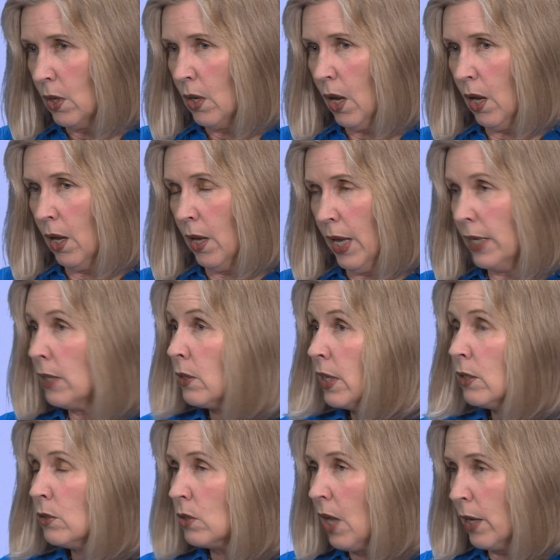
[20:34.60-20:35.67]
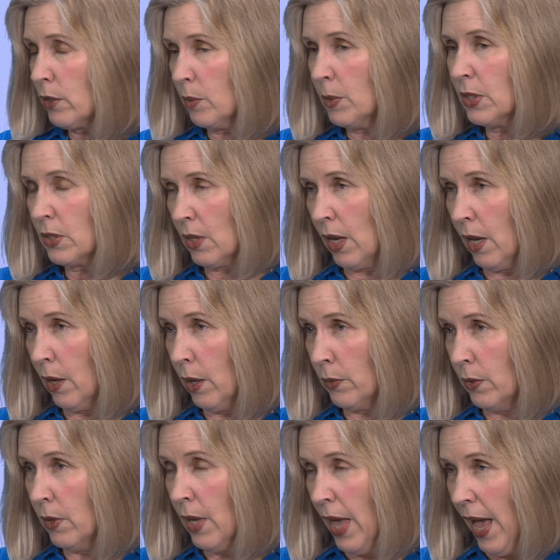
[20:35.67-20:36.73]
any legal documents
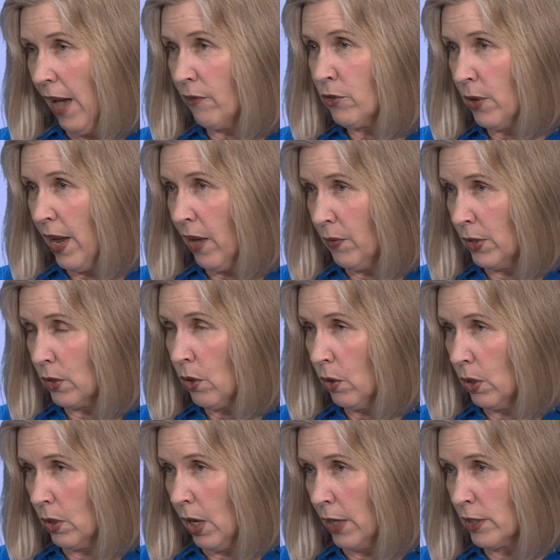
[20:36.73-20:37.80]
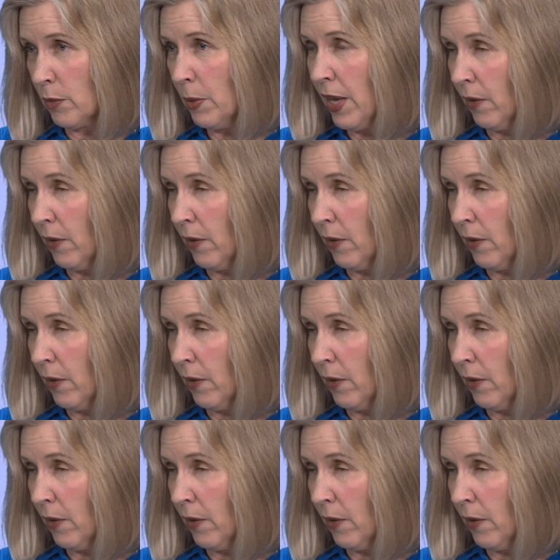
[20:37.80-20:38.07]
after having a colonoscopy,